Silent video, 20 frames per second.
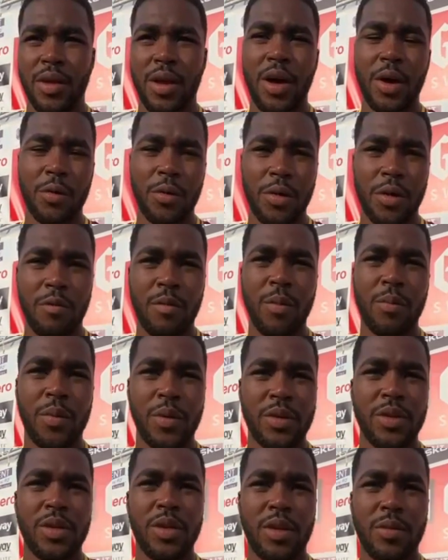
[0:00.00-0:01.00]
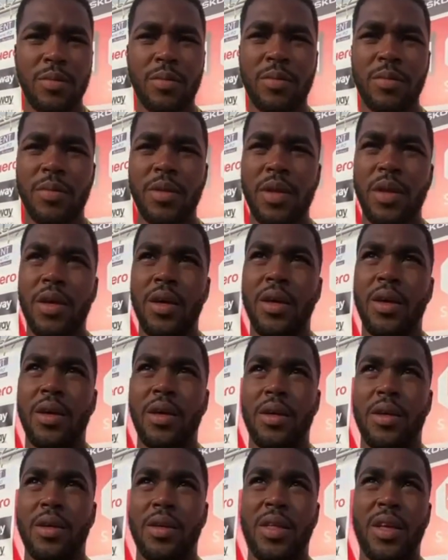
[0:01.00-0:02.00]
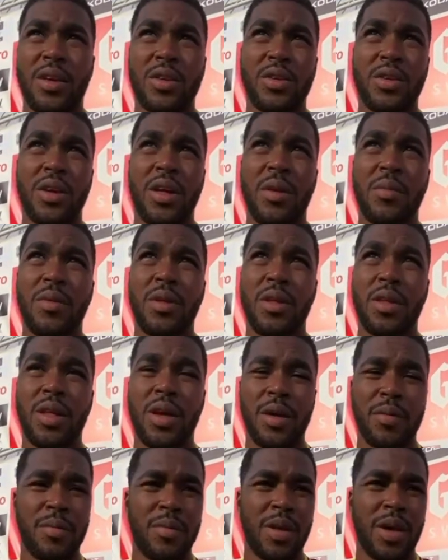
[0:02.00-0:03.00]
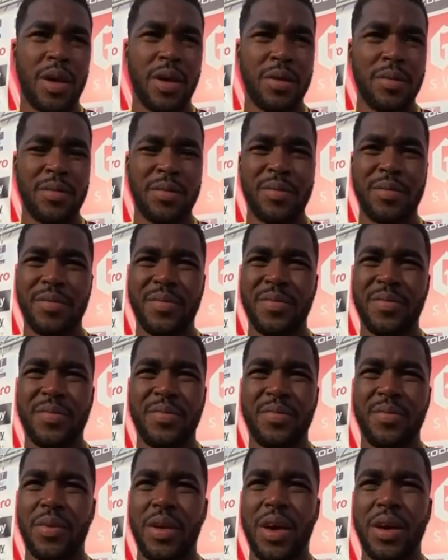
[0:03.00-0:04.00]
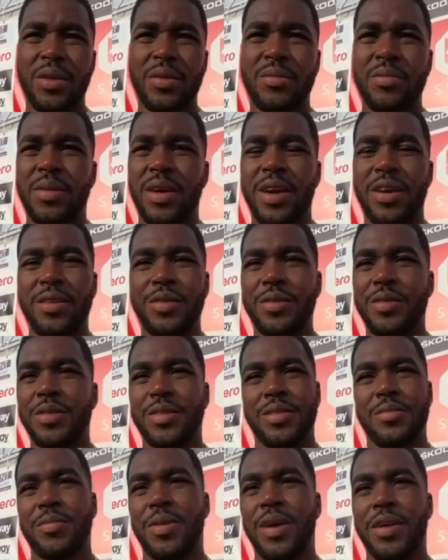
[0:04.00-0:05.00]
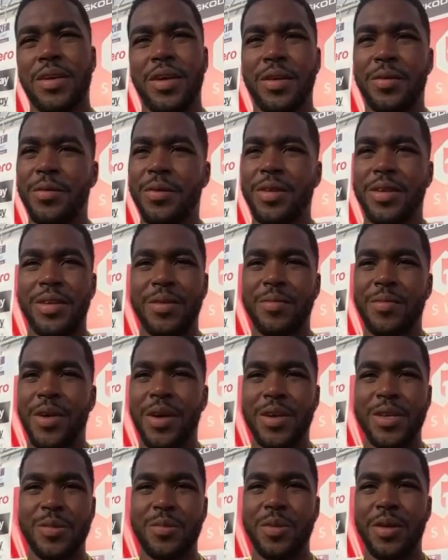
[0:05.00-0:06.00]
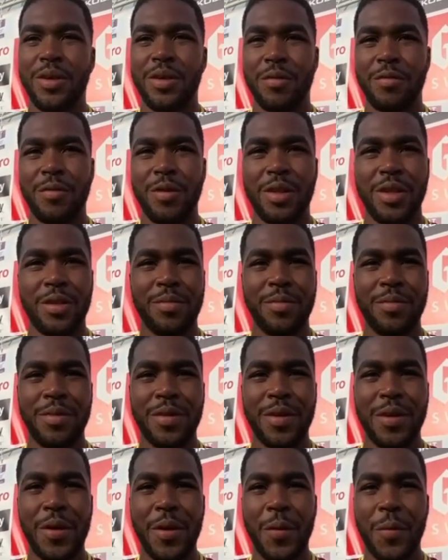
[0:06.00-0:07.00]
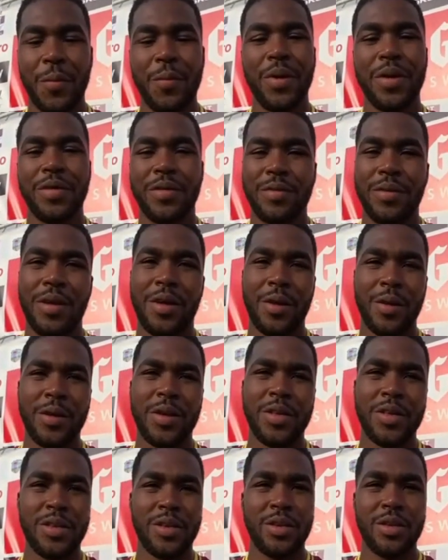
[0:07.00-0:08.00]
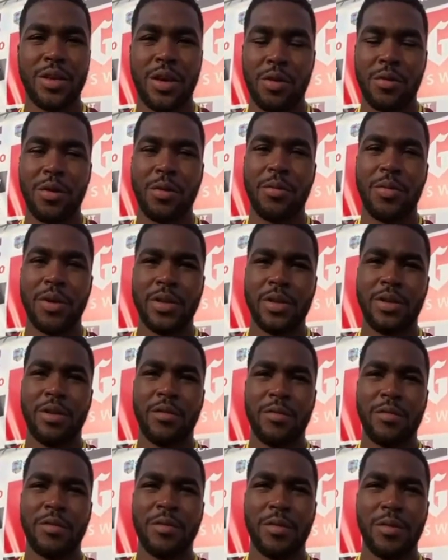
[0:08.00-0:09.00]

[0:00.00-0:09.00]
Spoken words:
the hard work I've been putting in, it actually helped a lot, and I can't really explain the feeling, but all I can say is hard work pays off.